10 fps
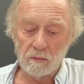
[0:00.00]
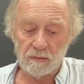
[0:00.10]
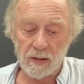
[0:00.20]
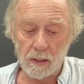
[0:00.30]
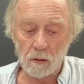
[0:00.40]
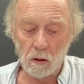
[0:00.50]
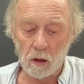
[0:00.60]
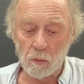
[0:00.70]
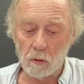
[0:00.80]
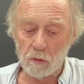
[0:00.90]

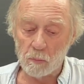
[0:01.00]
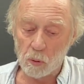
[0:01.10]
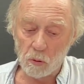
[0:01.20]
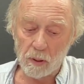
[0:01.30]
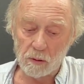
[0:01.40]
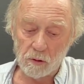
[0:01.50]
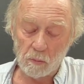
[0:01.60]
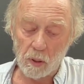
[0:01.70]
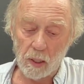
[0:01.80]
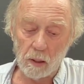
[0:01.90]
Wertheimer reported to
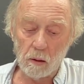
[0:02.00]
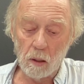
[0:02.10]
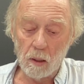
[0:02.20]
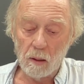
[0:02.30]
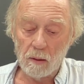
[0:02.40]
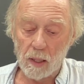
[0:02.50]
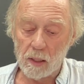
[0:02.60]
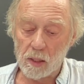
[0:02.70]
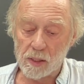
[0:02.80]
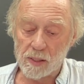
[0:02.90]
me that
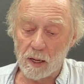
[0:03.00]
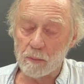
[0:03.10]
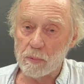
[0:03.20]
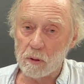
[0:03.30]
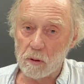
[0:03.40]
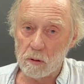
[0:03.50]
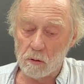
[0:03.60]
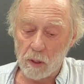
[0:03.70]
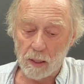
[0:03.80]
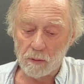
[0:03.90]
he stopped
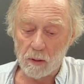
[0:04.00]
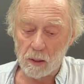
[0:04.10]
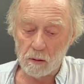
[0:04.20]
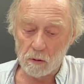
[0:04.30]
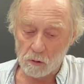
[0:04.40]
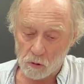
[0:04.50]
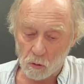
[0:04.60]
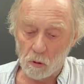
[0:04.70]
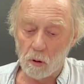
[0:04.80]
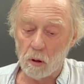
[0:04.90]
at the
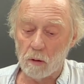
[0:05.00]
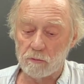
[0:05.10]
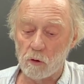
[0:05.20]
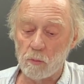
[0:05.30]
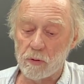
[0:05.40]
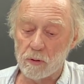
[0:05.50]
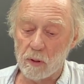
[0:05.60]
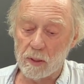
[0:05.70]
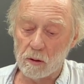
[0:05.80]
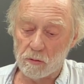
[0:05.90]
door of room
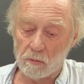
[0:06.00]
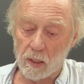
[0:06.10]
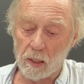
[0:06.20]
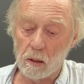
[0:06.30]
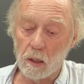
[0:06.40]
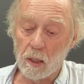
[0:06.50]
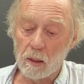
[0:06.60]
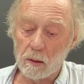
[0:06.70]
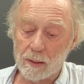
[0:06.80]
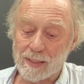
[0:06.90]
33,
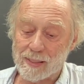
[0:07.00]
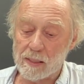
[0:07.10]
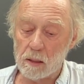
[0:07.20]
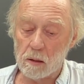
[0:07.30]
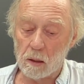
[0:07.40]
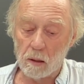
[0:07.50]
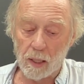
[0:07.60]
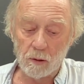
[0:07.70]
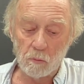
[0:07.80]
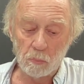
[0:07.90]
listening to
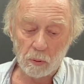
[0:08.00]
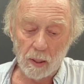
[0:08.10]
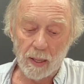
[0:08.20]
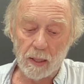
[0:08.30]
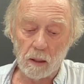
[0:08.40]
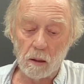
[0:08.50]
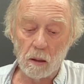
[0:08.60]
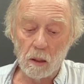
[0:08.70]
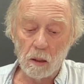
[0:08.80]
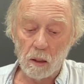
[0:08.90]
Glenn play
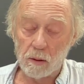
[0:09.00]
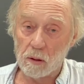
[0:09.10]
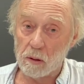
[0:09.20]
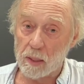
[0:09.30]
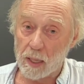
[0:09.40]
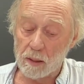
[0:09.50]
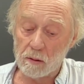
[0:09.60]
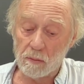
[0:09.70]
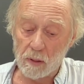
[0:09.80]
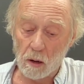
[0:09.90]
until the
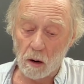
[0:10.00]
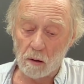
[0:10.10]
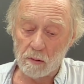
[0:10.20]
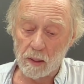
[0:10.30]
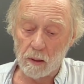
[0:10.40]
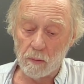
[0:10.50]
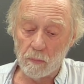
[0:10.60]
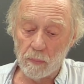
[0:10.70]
end of the aria.